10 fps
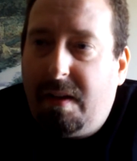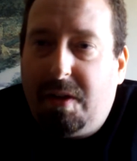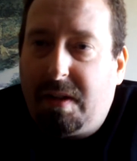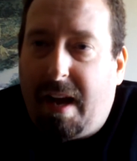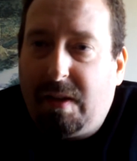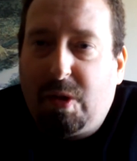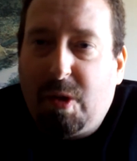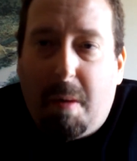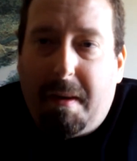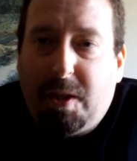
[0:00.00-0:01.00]
just had
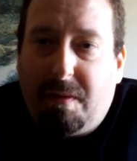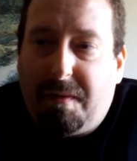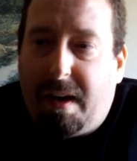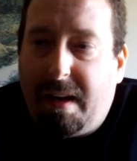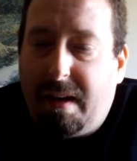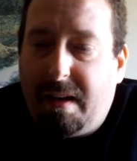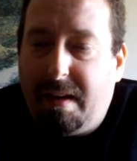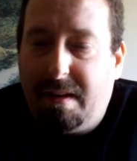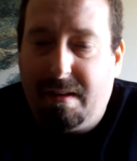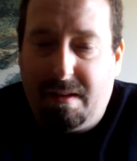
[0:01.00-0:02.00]
so much
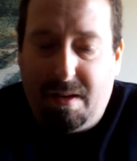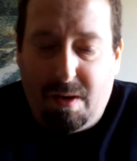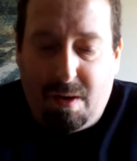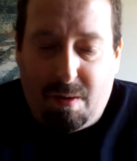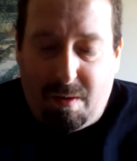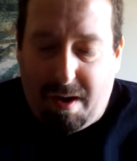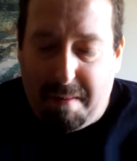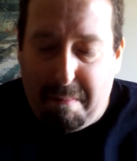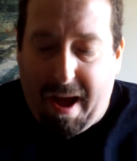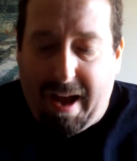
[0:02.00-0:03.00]
fun, you know,
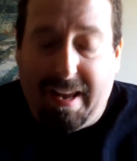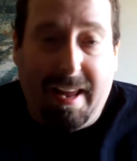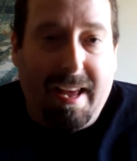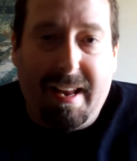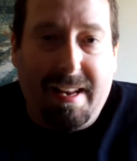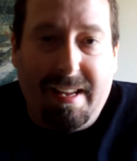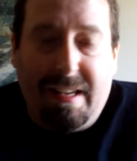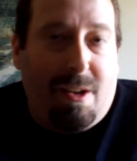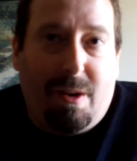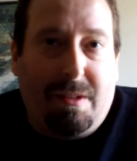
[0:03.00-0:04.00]
unpacking it.
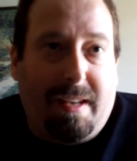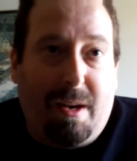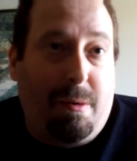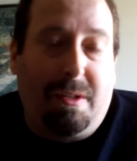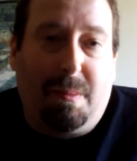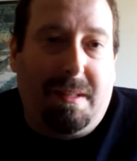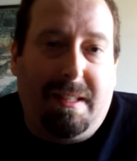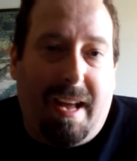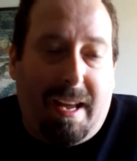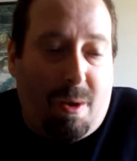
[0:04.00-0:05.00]
You know, it's like Christmas
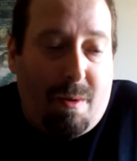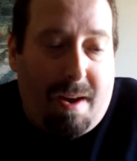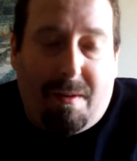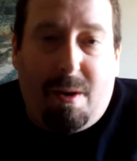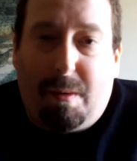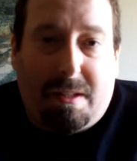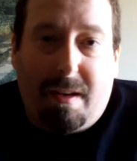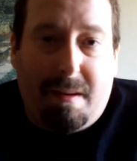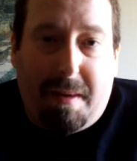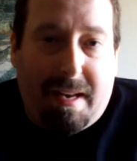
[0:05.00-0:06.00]
Day. You never know what's
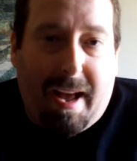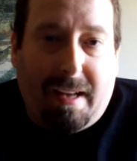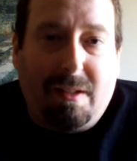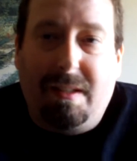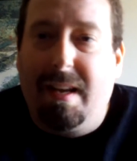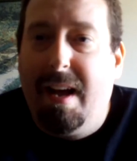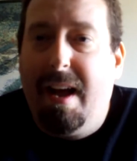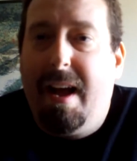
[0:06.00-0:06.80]
going to be next.